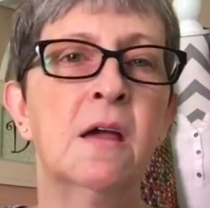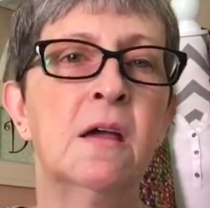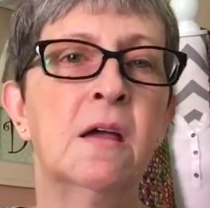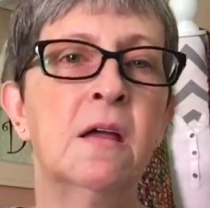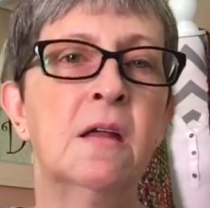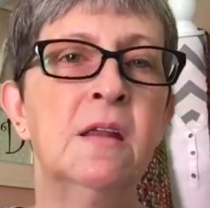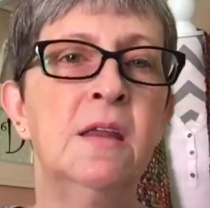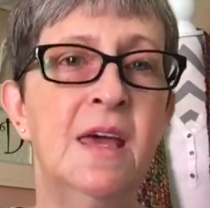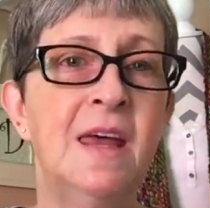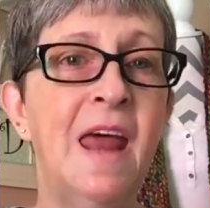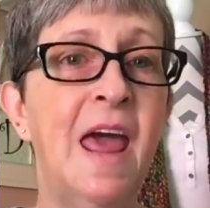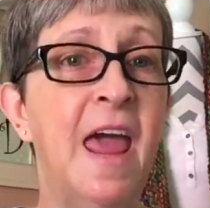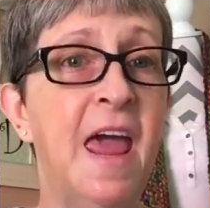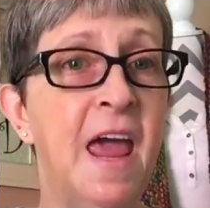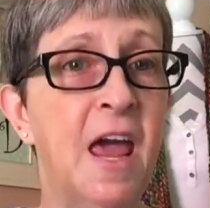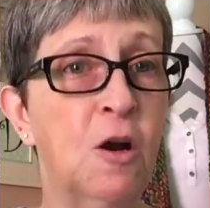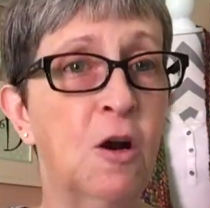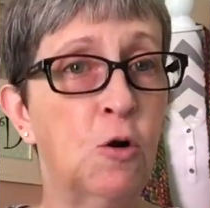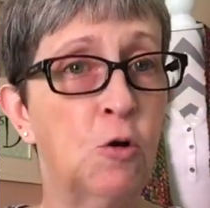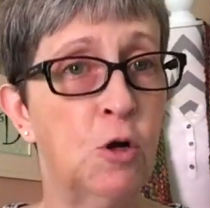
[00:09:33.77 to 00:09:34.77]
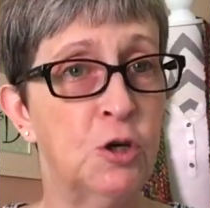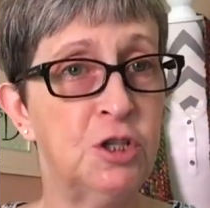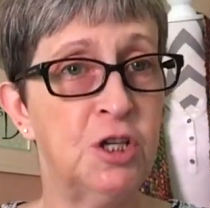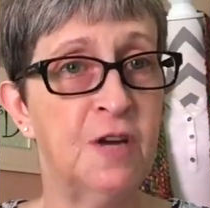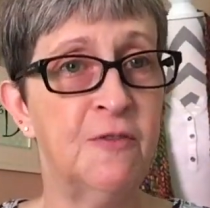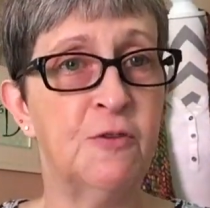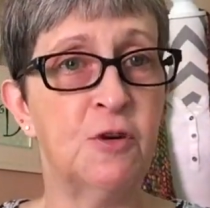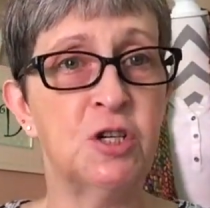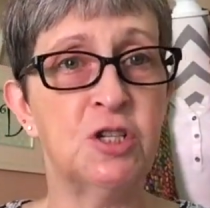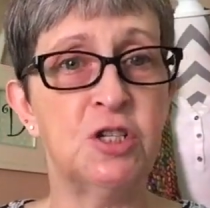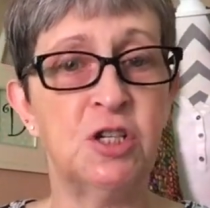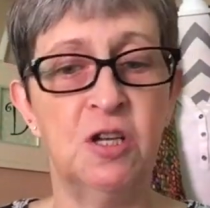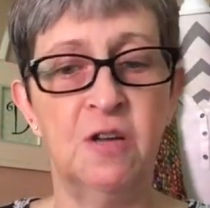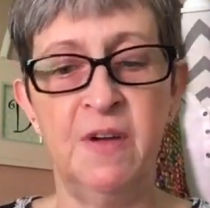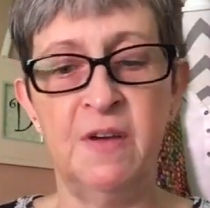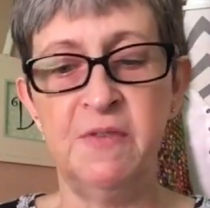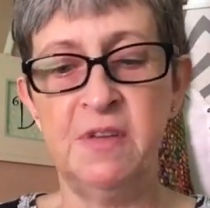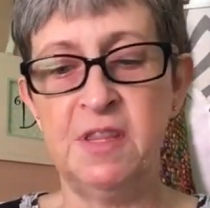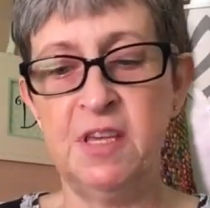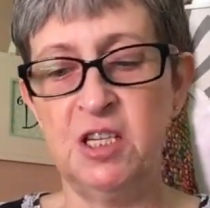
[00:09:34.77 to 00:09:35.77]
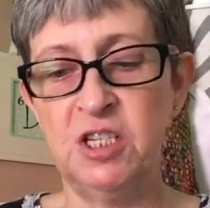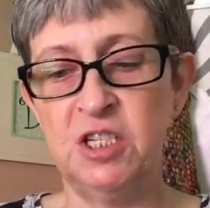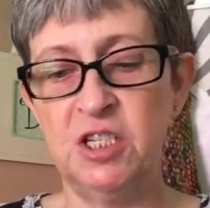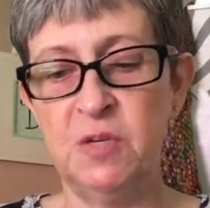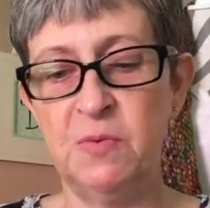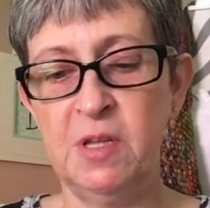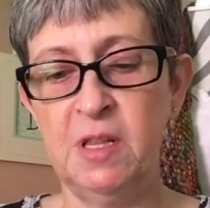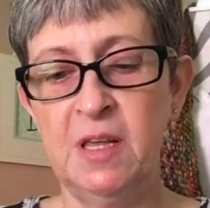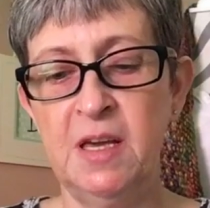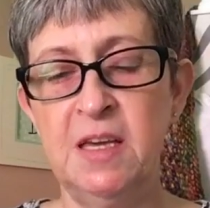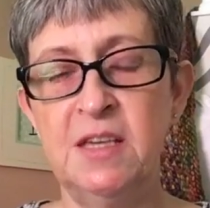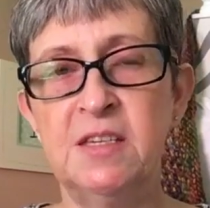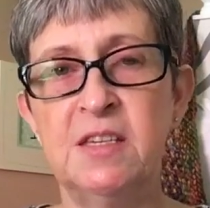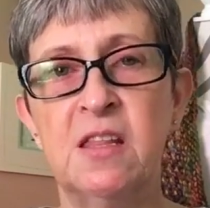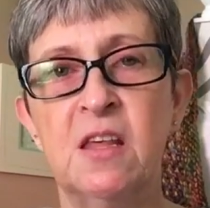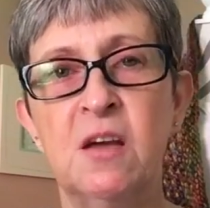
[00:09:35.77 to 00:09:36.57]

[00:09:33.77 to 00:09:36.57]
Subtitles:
knit and crochet version of everything she released.